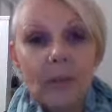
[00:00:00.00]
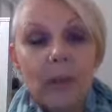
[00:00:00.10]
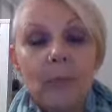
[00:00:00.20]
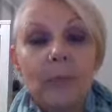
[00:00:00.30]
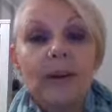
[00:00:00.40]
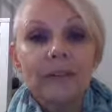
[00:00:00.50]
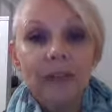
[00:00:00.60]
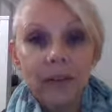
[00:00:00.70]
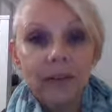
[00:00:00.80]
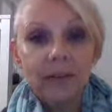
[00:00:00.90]
When we're
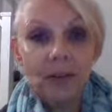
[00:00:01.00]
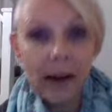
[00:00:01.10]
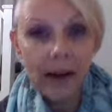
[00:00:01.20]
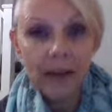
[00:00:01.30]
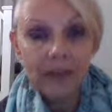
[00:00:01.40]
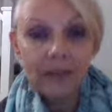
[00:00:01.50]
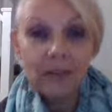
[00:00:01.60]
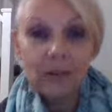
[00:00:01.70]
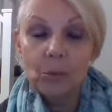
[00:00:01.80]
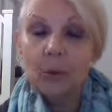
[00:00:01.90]
very
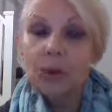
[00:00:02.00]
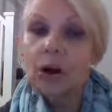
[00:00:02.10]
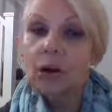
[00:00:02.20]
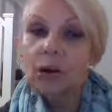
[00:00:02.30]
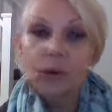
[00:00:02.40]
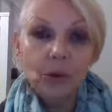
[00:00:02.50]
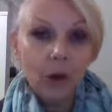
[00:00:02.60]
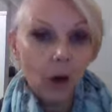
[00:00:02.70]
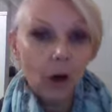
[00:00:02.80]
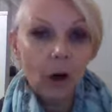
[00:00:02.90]
stressed, we are
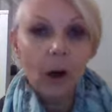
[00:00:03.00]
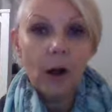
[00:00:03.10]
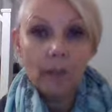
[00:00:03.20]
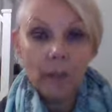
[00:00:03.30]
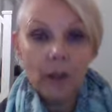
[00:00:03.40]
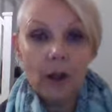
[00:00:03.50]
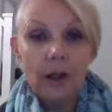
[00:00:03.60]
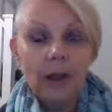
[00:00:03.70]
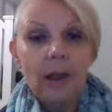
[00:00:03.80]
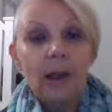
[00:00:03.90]
not
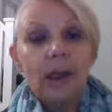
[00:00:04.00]
open